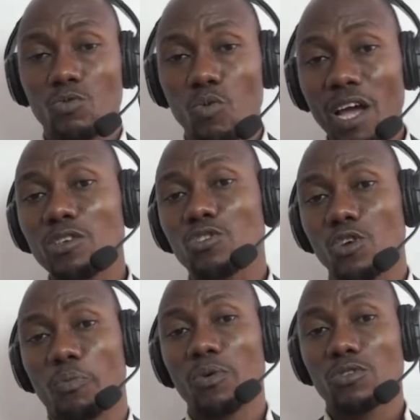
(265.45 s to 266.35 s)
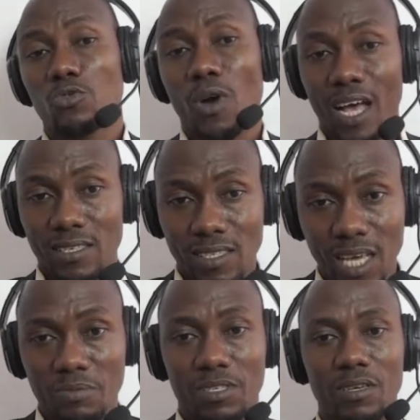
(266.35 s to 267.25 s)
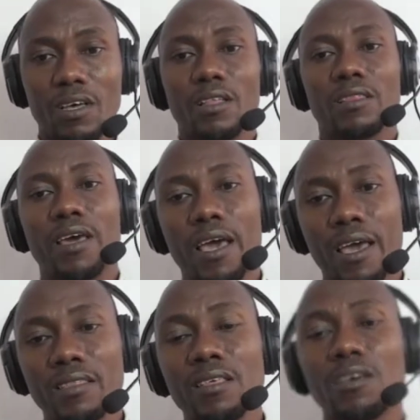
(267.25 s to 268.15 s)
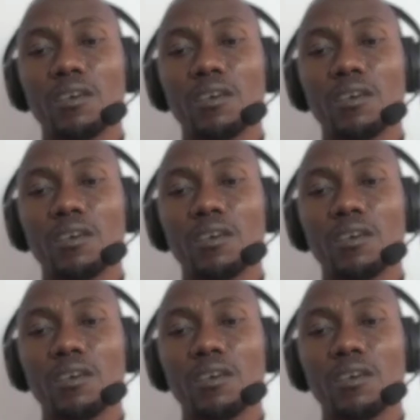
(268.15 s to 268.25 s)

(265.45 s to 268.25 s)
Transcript: when you're supposed to accept, then